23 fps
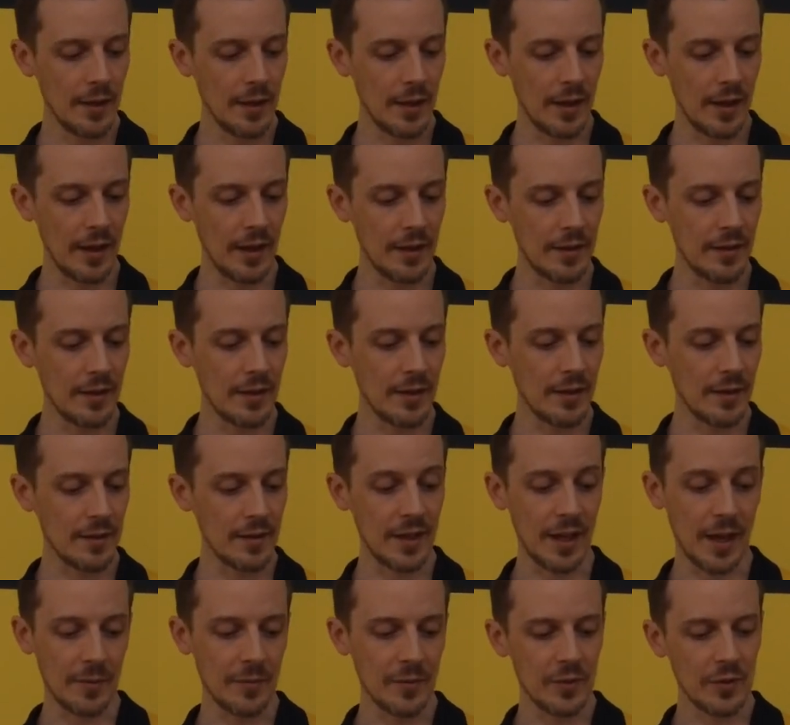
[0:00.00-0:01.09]
And
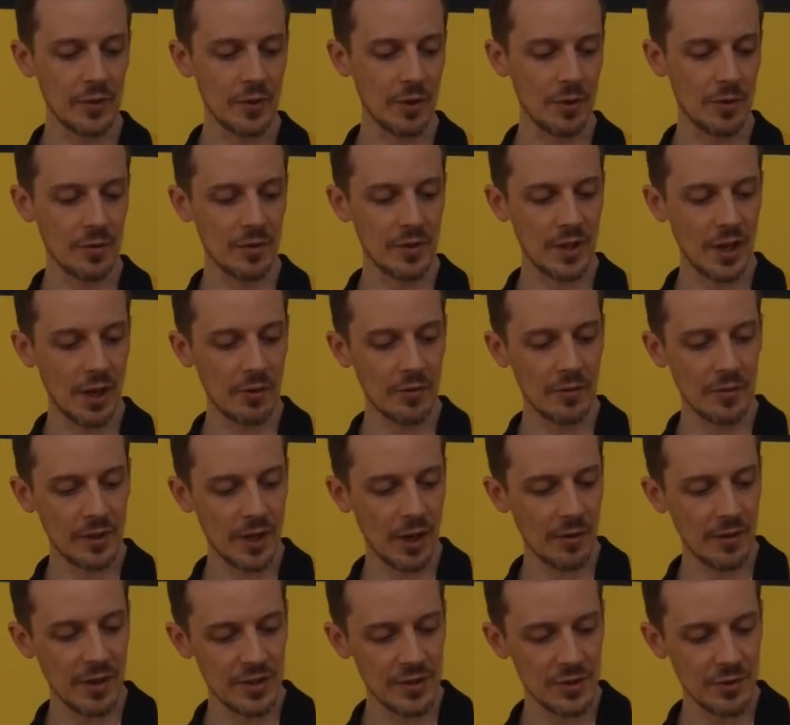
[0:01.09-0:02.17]
yeah, so
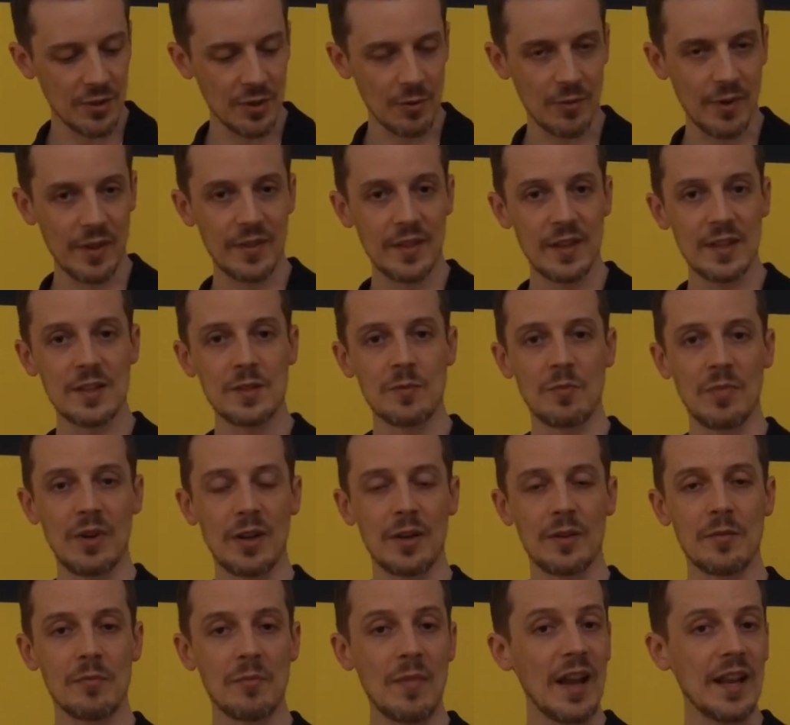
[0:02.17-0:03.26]
nowadays you can run this,
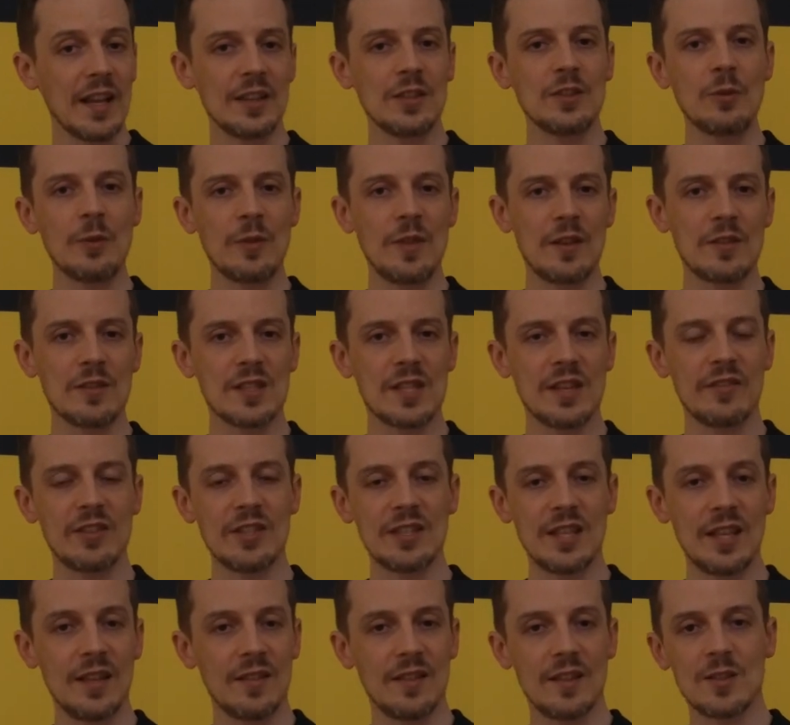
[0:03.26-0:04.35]
but back in
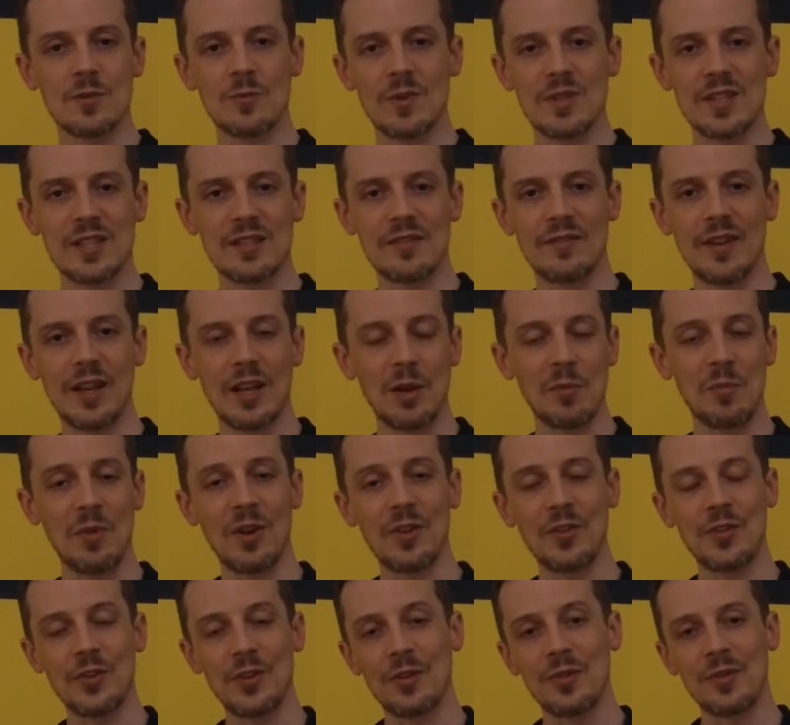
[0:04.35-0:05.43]
2017 this wasn't available.
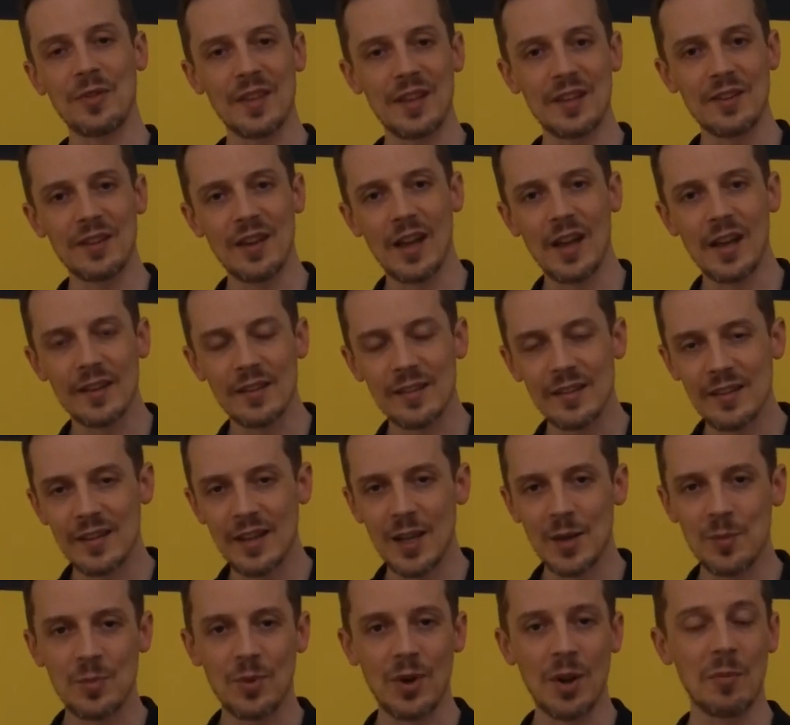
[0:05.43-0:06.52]
So then you had
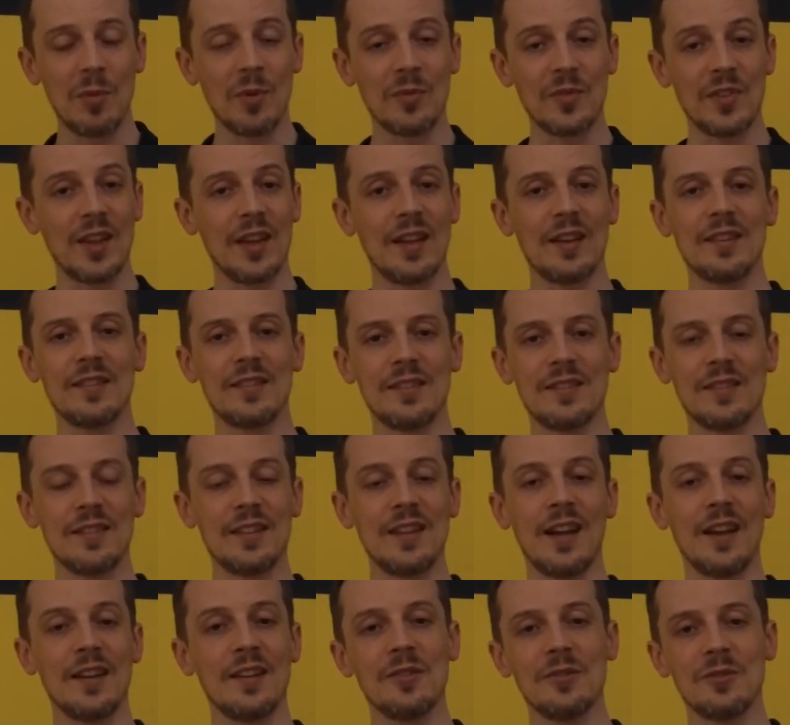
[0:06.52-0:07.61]
problems, and
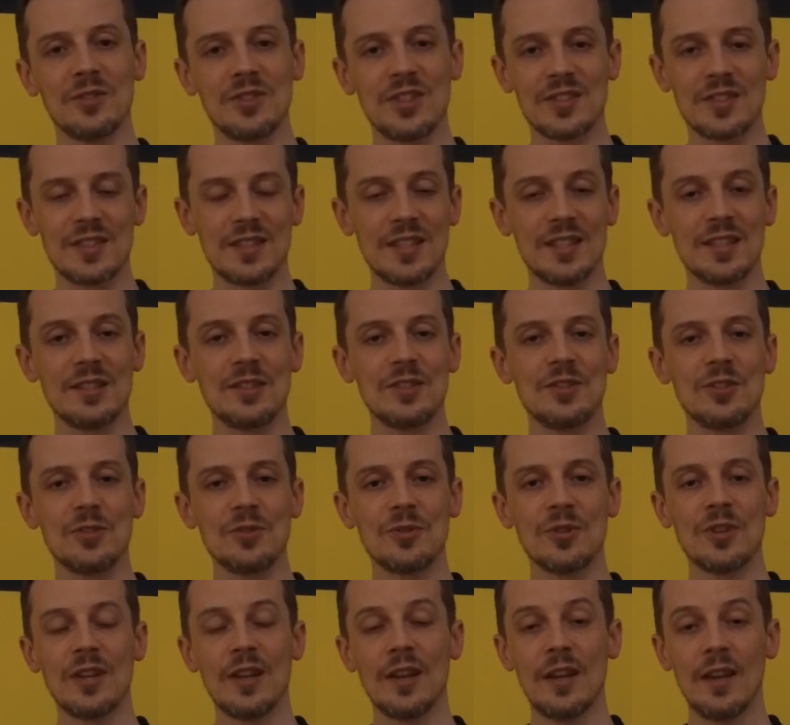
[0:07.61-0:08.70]
yeah, you just needed to
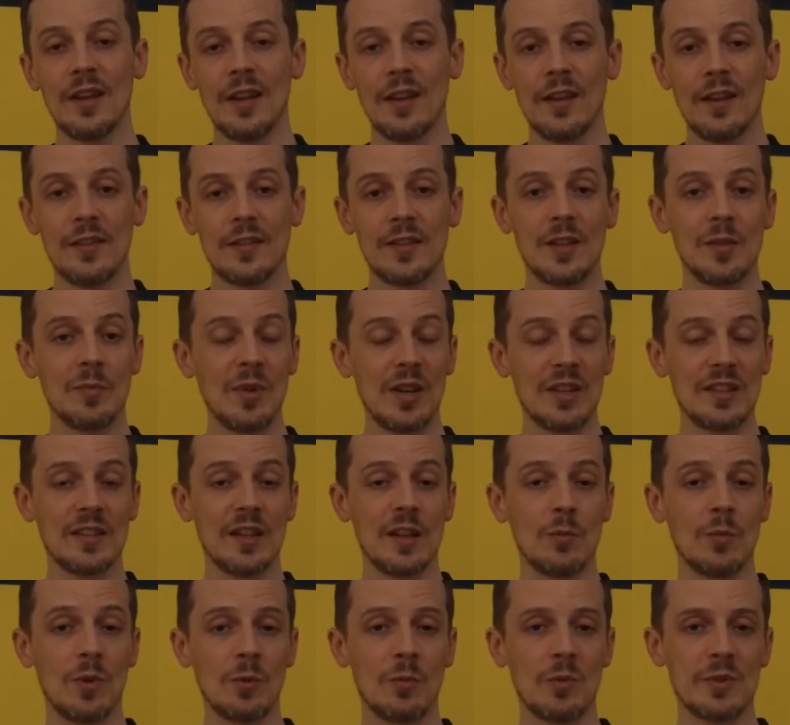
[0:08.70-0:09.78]
see
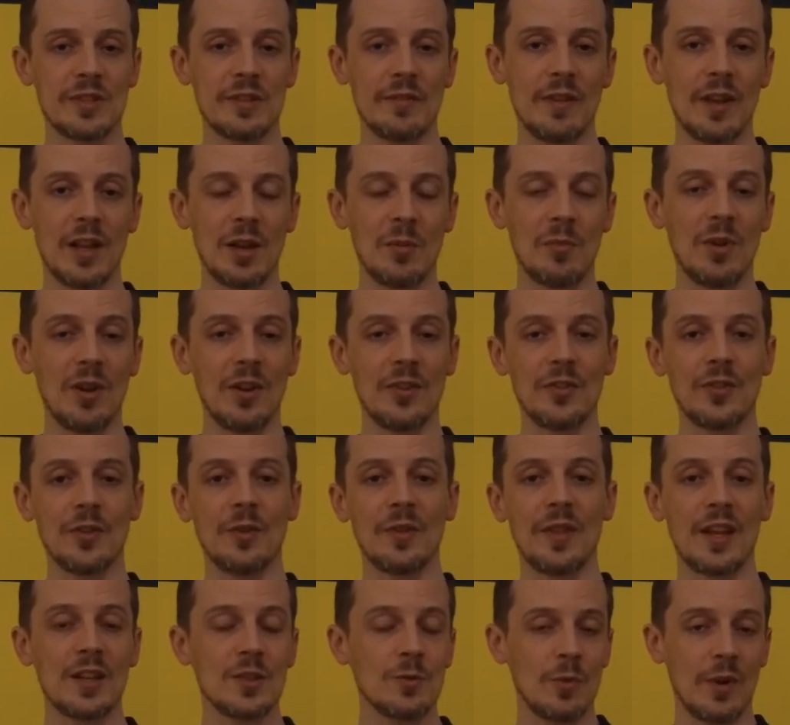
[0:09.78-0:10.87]
basically what was available. So
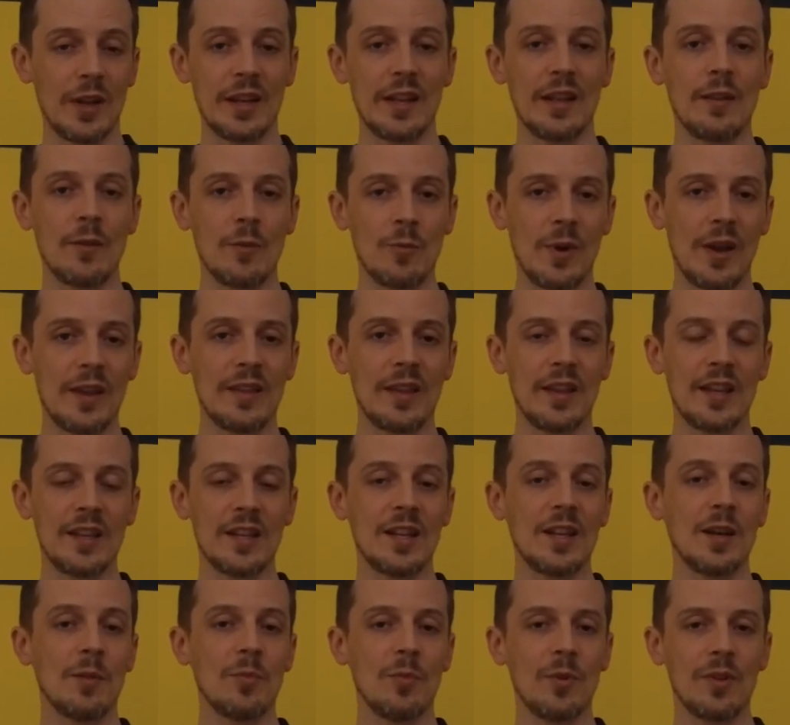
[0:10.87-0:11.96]
that's why they
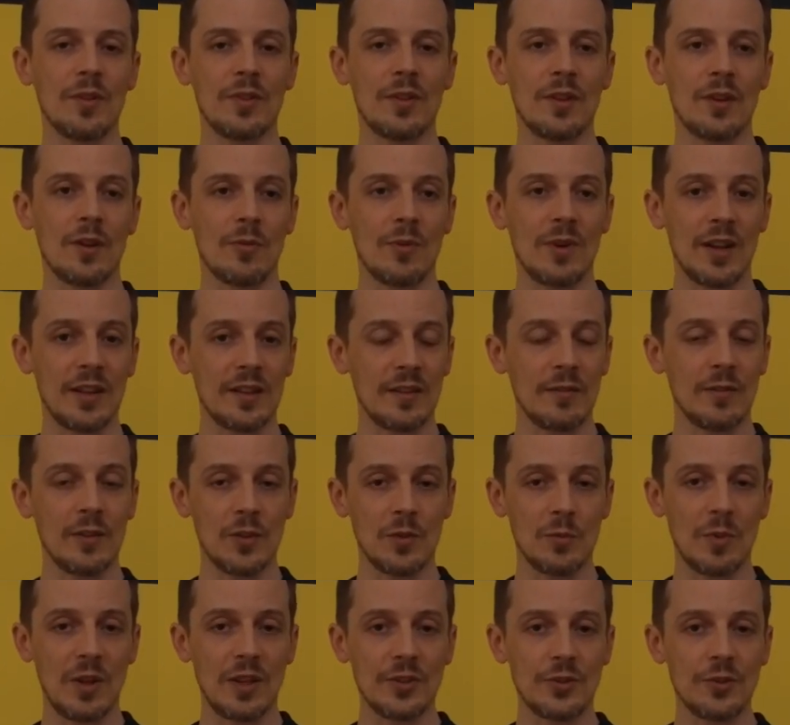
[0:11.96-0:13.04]
ended up with relatively
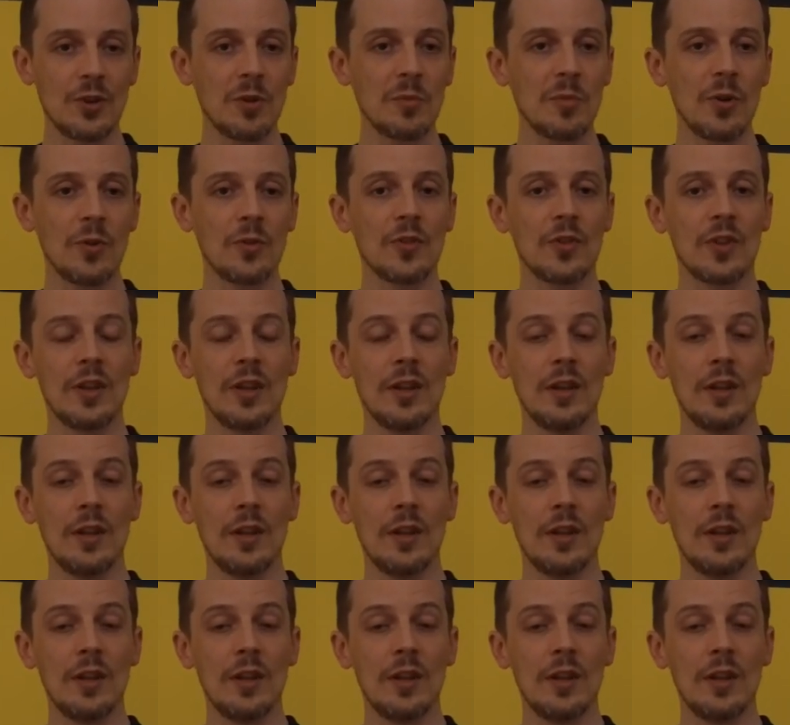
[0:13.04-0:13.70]
small turbos.